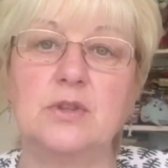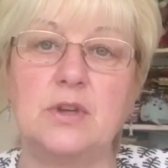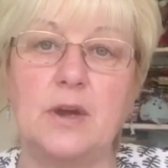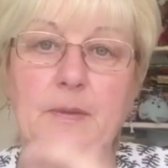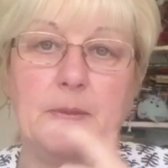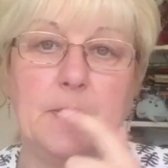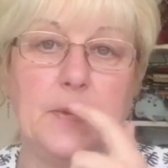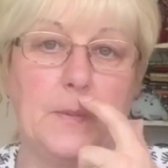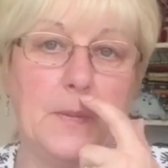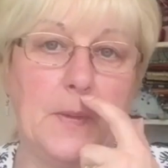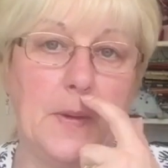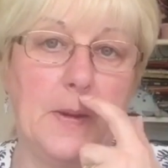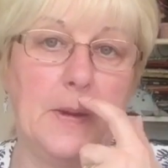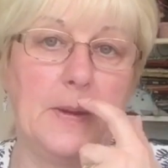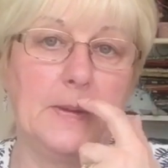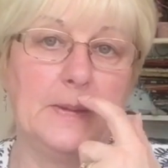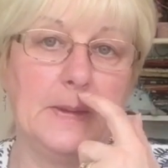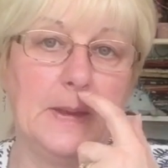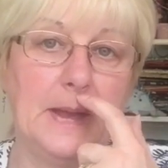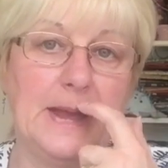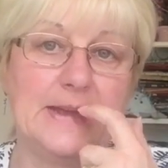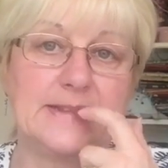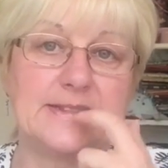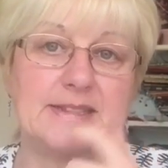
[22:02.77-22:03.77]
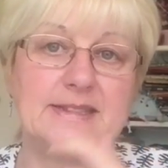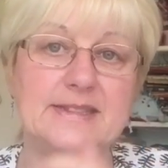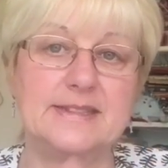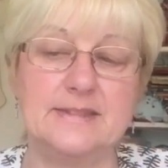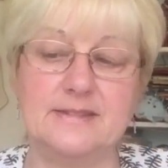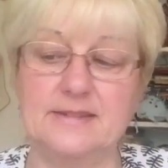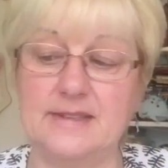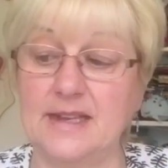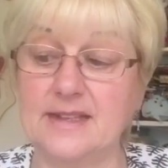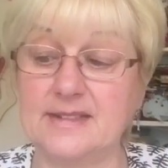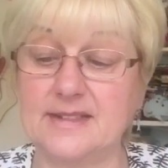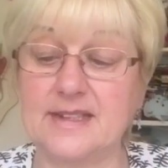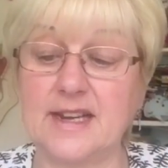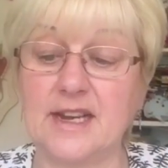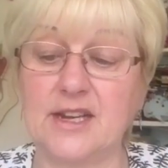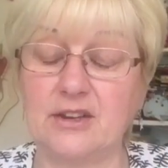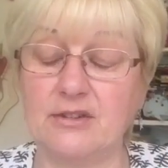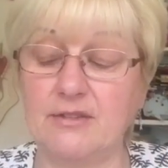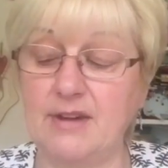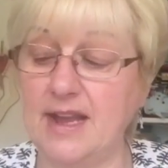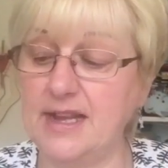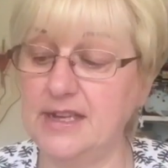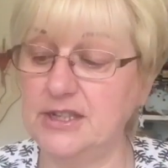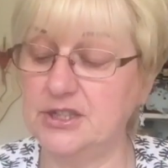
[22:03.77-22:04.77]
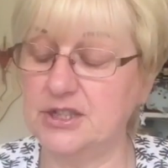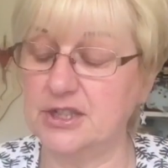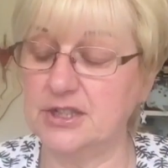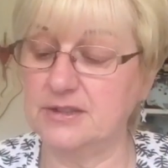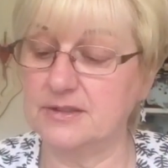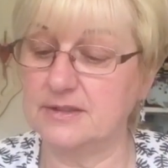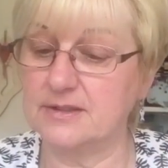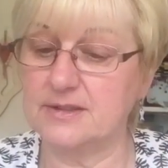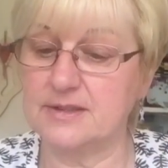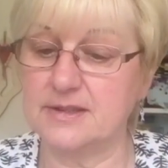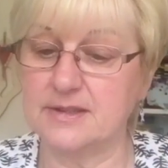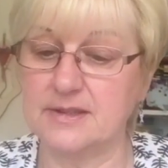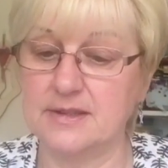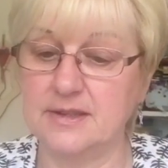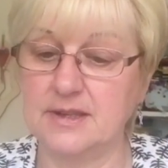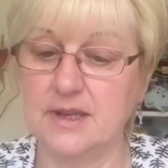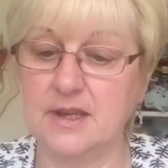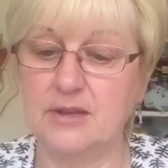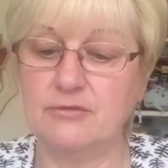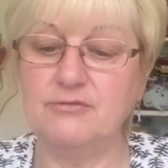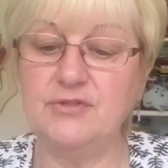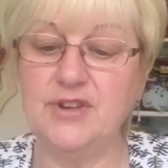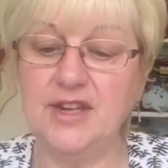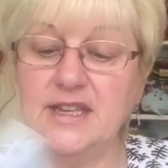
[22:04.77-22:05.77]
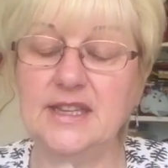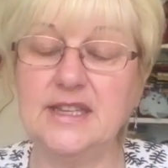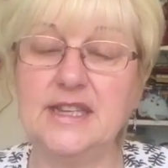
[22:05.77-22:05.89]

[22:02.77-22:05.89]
on the wall as decorations. Really